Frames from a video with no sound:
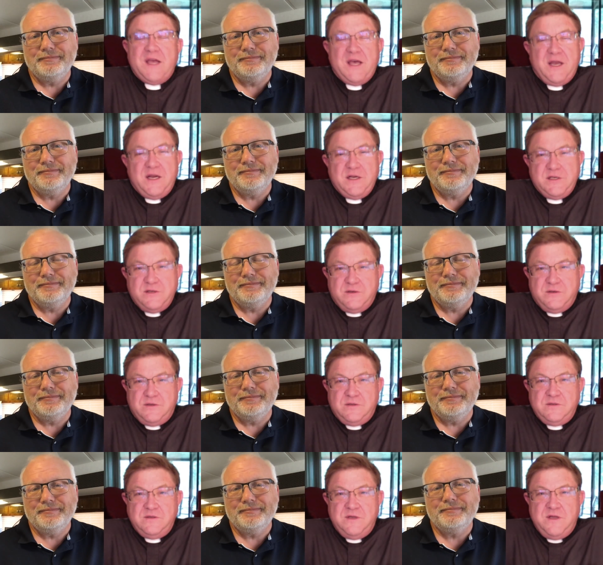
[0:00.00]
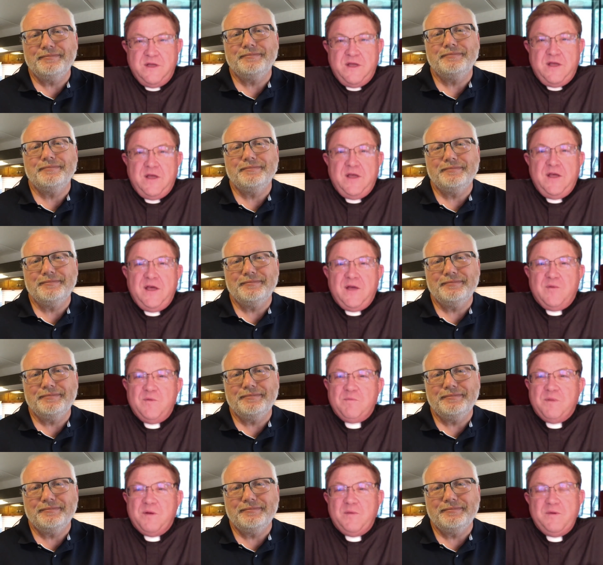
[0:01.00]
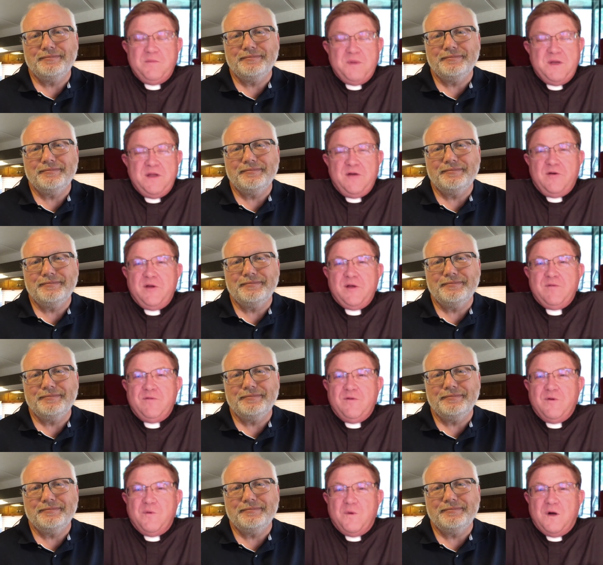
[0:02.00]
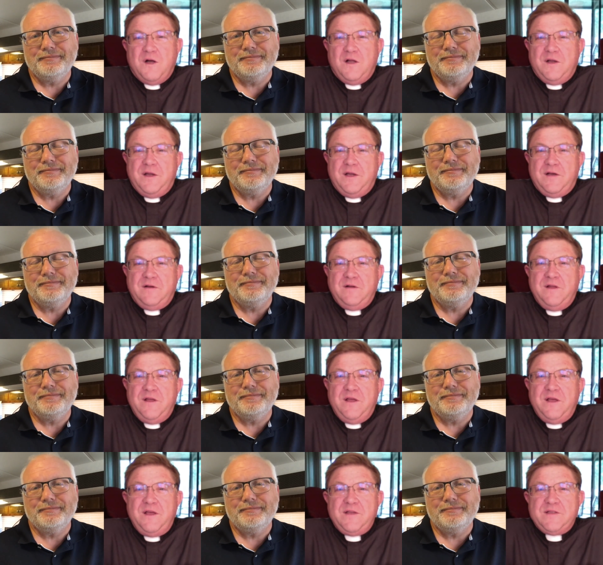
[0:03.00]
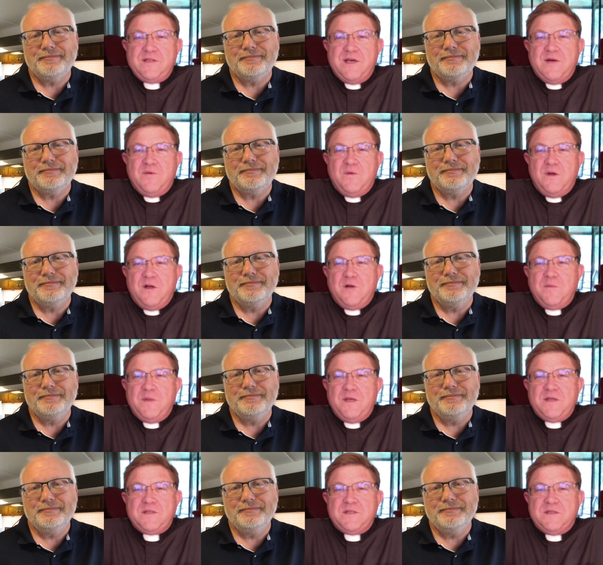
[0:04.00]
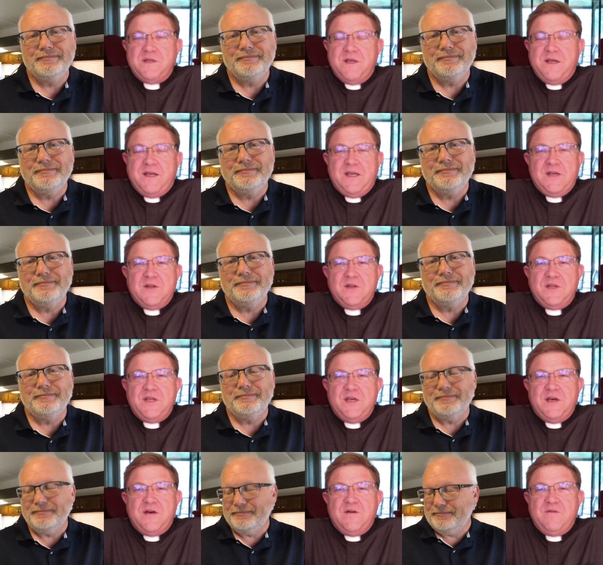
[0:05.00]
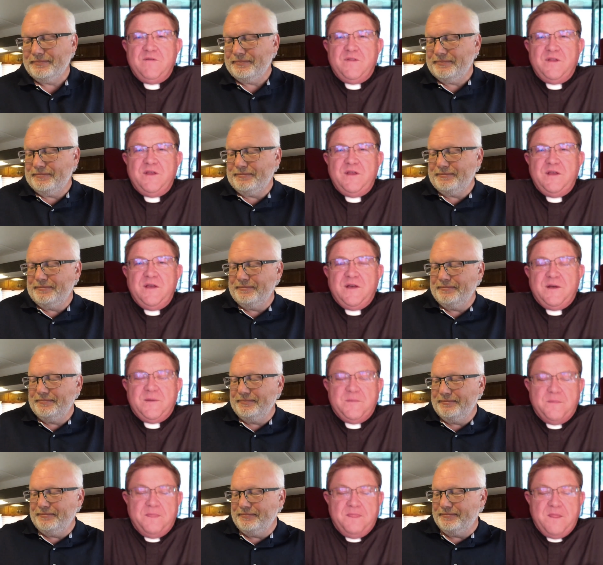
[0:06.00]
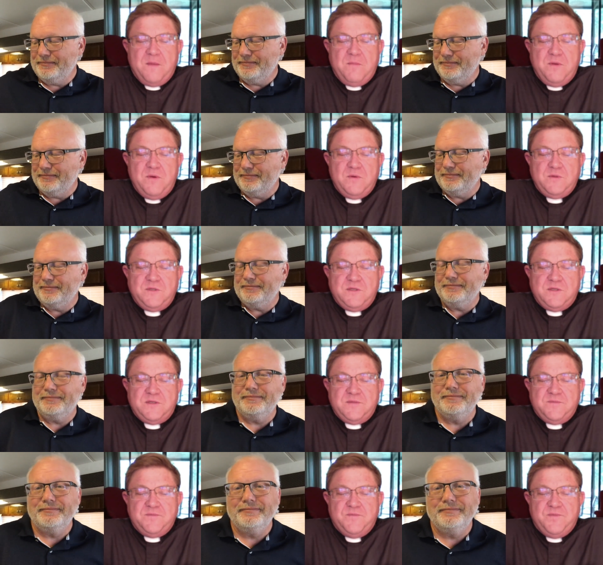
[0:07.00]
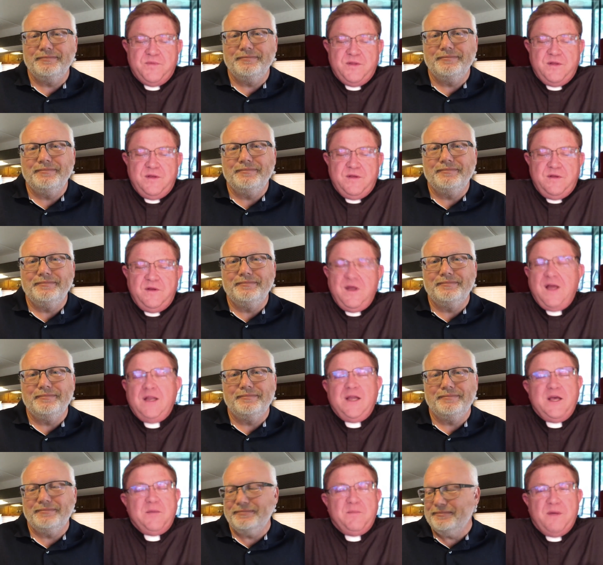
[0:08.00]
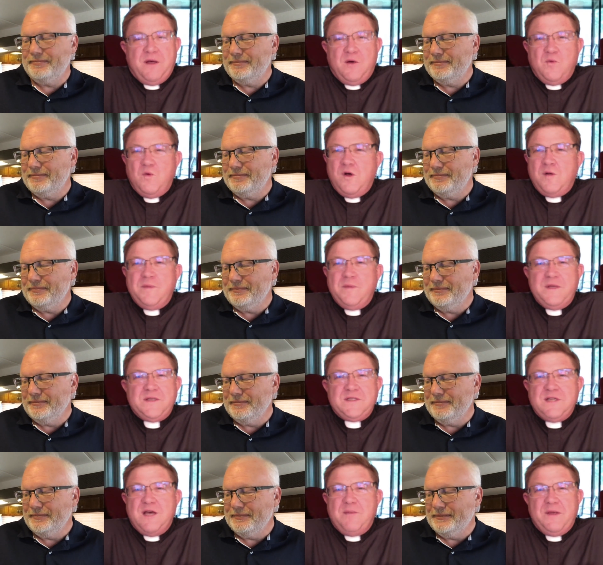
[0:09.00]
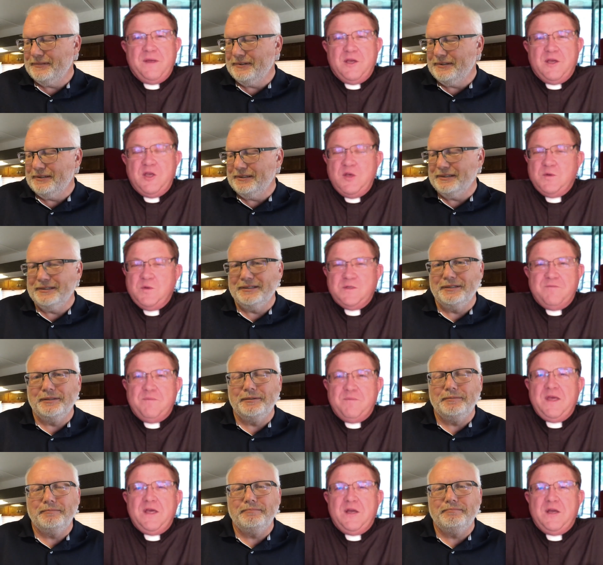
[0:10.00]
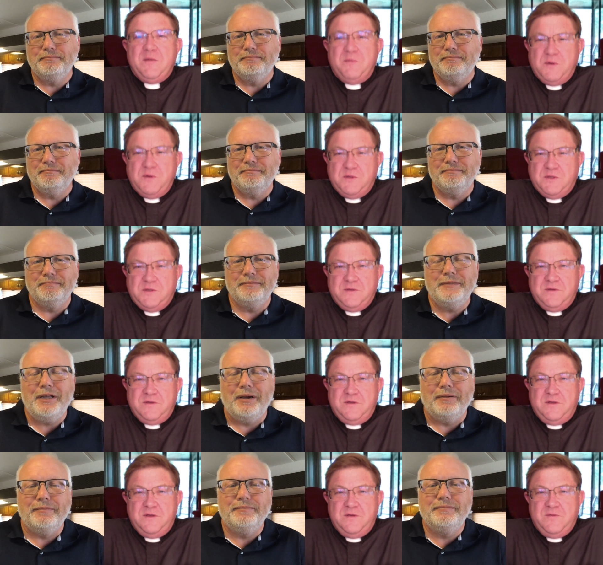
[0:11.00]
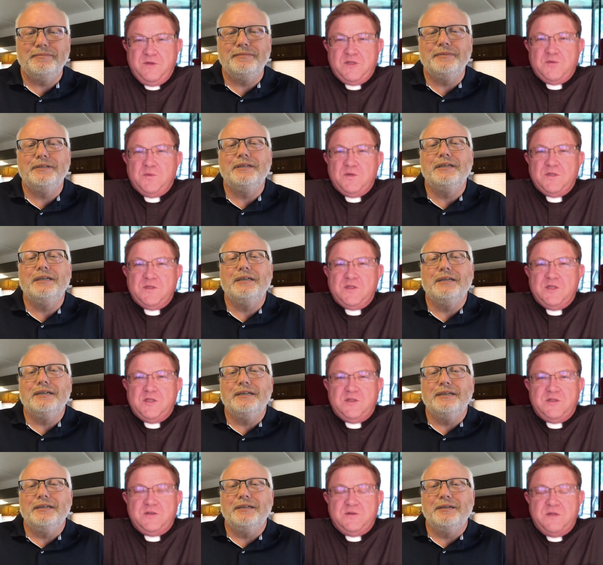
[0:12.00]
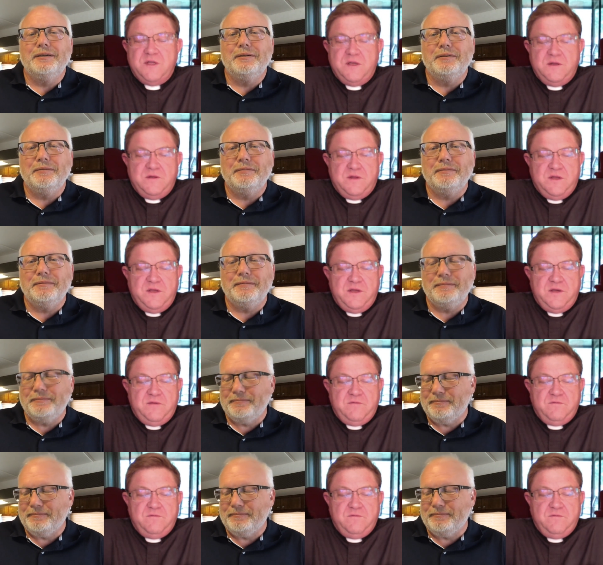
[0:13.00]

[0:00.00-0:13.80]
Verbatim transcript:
Speaker 1: anecdotal and but we've been hearing for a while now, is that Welby is uh, guilty of the uh, abuse. Not like Bell, Welby is not being accused of being an abuser. No, which was the the the